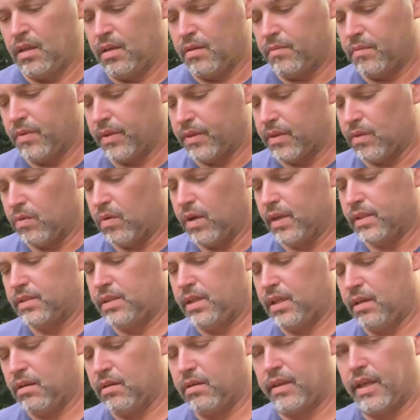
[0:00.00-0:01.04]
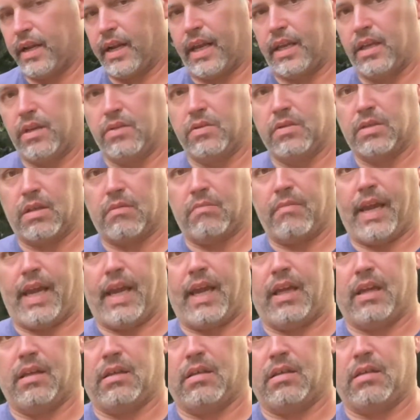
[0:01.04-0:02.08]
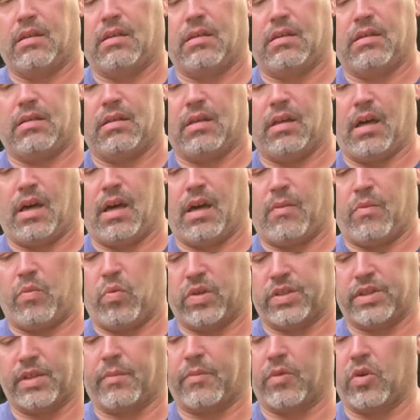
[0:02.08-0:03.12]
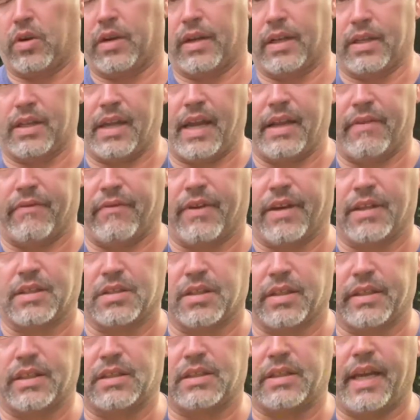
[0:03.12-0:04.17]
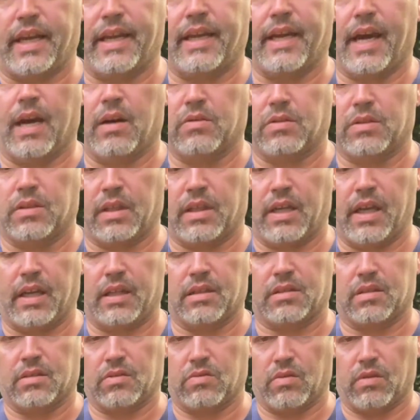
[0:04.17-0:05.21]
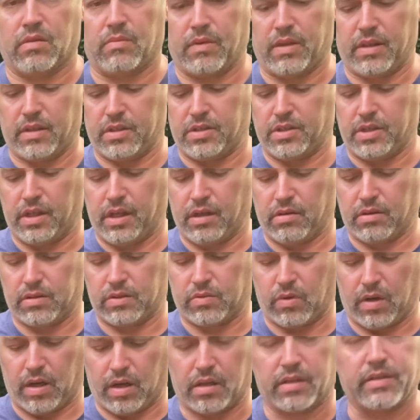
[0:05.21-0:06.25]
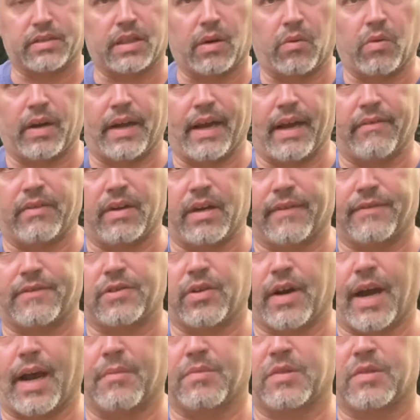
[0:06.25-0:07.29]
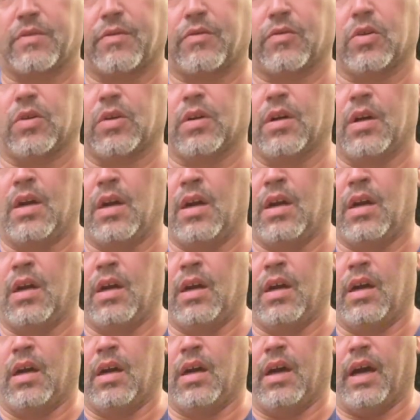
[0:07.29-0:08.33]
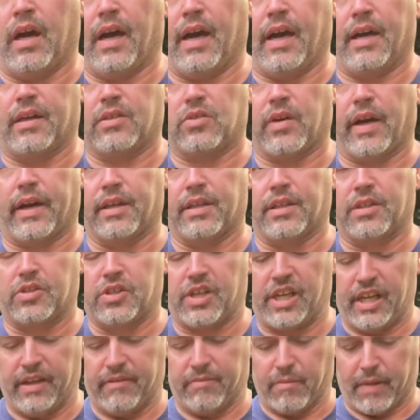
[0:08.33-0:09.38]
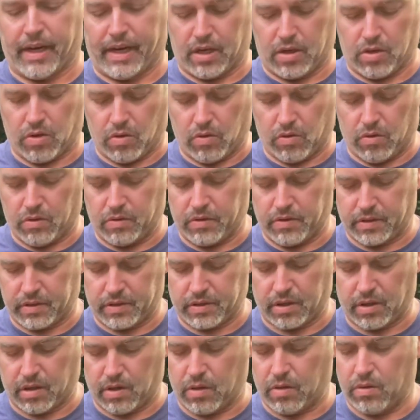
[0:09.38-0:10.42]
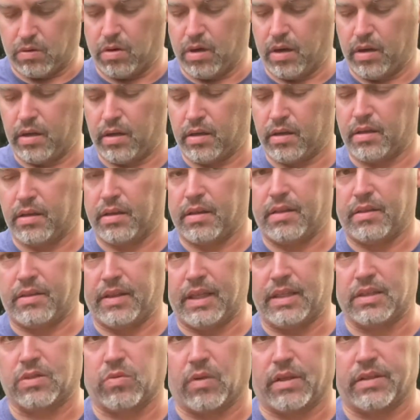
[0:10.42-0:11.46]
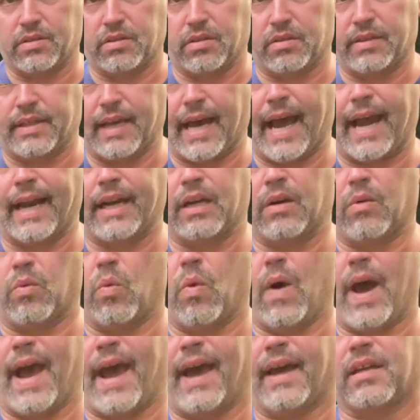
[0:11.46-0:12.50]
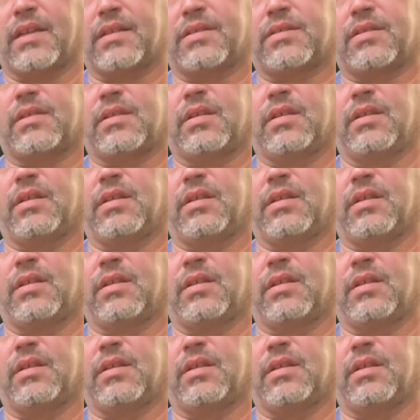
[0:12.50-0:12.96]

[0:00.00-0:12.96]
But the ones here that I use in Maine, which I'm going to eventually take out to Kansas with me this year as well, because I want to have enough traps for trying to achieve my goal. So these ones are dyed and waxed.